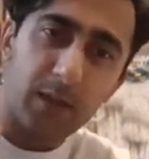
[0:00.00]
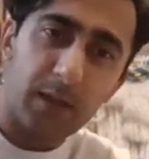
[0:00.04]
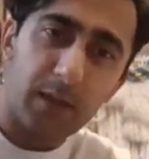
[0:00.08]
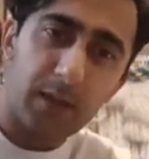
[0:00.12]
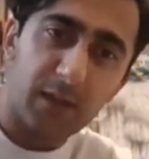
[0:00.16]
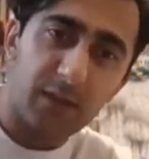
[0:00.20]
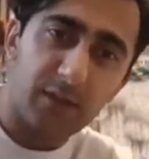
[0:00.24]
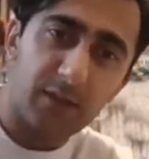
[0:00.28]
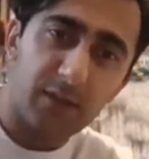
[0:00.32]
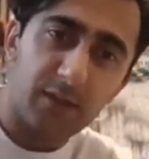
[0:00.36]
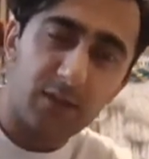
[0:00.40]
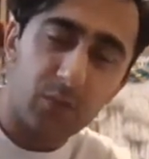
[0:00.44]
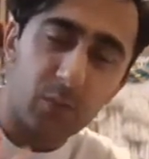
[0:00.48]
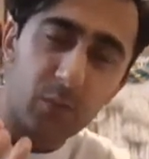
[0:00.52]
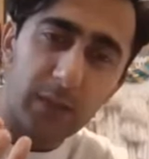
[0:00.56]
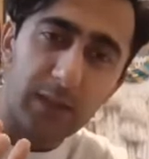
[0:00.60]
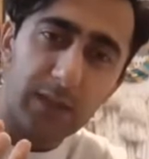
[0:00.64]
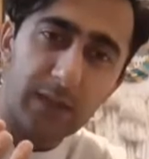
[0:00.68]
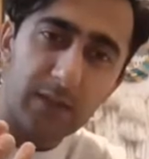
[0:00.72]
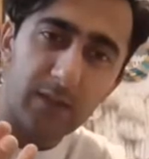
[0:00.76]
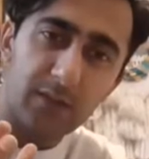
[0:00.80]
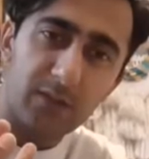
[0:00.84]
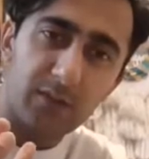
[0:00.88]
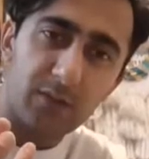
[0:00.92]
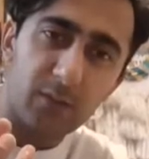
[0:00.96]

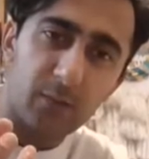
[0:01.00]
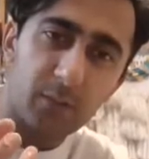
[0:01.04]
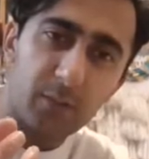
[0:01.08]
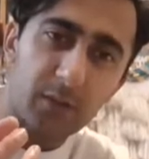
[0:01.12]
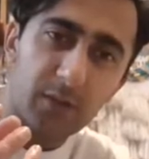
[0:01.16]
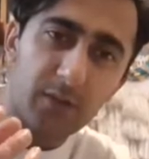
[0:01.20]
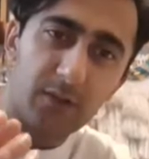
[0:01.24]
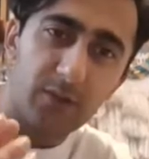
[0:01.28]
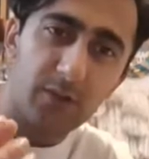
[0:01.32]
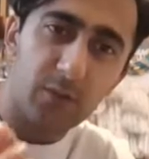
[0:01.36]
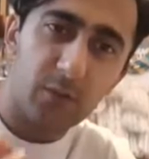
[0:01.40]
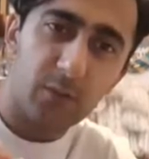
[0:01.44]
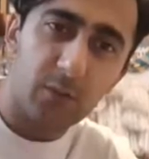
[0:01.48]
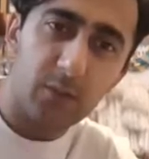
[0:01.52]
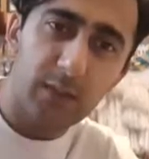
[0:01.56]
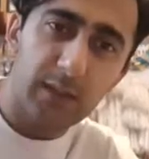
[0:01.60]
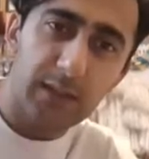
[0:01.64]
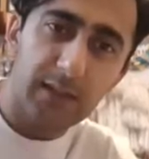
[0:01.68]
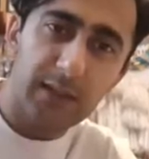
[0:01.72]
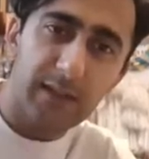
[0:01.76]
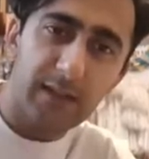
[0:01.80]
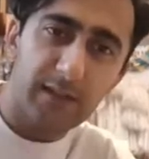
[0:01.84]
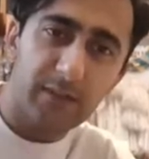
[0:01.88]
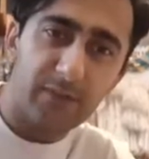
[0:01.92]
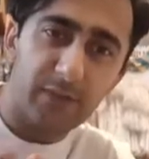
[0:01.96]
sweetness of patchouli
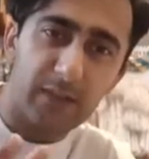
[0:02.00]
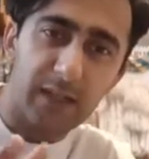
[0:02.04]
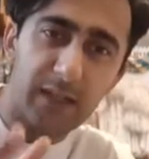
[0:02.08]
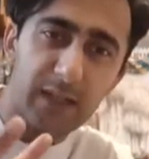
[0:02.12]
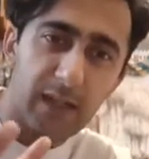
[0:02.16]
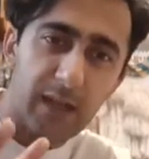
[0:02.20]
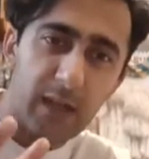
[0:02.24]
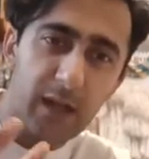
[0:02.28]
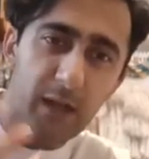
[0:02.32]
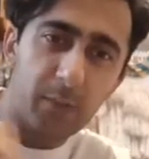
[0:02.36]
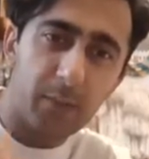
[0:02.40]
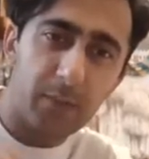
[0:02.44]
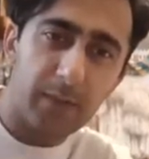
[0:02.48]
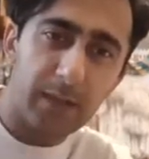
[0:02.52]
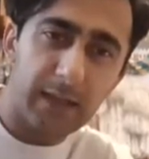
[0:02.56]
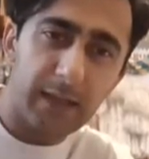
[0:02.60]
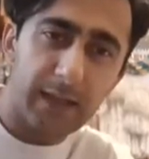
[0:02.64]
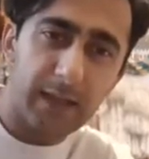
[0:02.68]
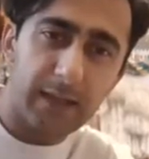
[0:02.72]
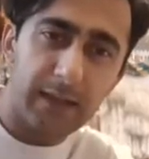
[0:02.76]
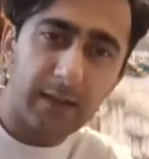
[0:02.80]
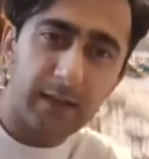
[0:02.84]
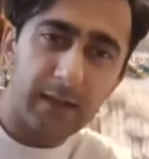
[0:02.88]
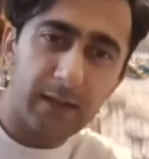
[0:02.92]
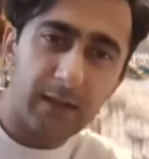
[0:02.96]
lifting up
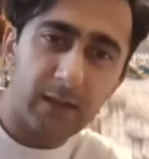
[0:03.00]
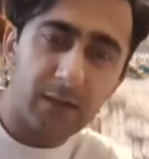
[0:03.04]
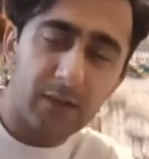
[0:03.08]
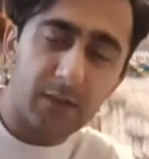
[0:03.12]
again.